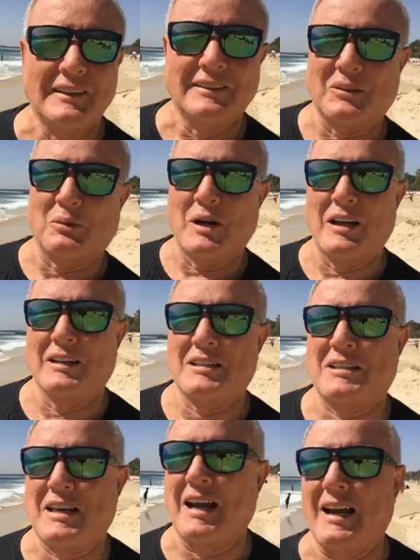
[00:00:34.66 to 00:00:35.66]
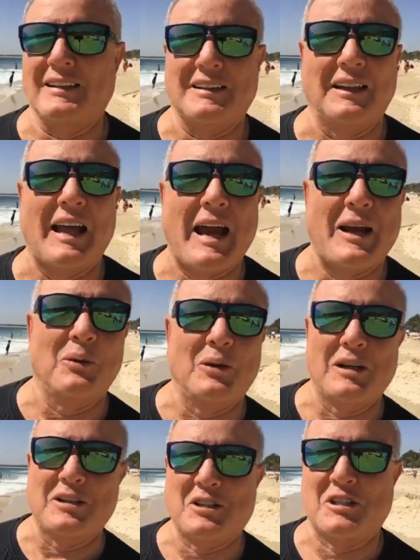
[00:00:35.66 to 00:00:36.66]
the real estate, the
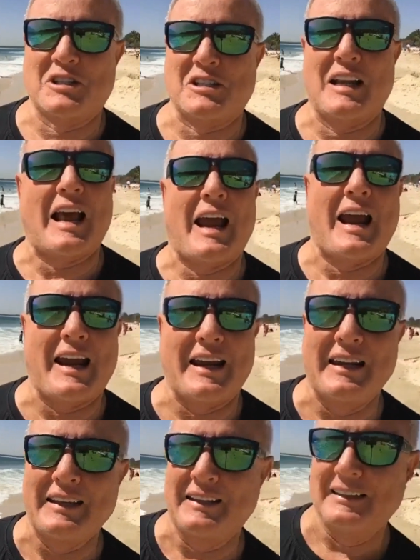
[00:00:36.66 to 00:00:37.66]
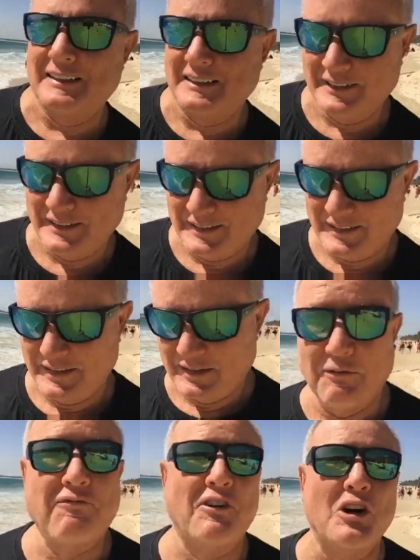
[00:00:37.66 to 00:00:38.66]
language, the slang,
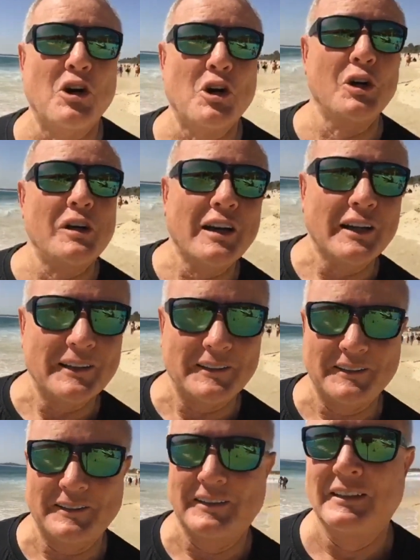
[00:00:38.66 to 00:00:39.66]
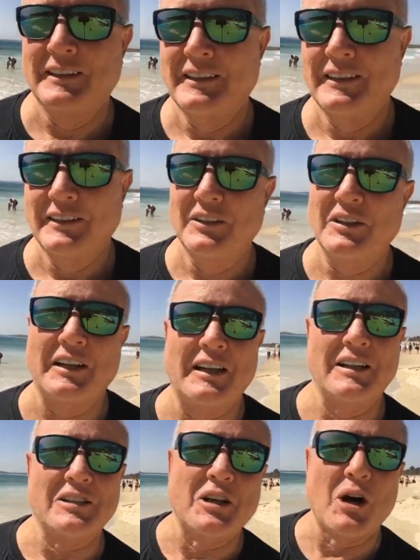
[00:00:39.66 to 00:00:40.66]
the food. You can
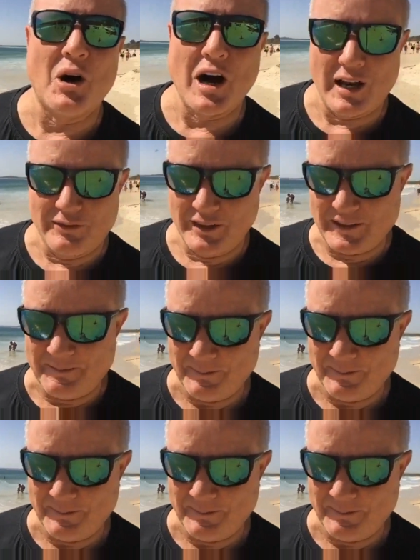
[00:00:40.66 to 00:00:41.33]
get to know all of it.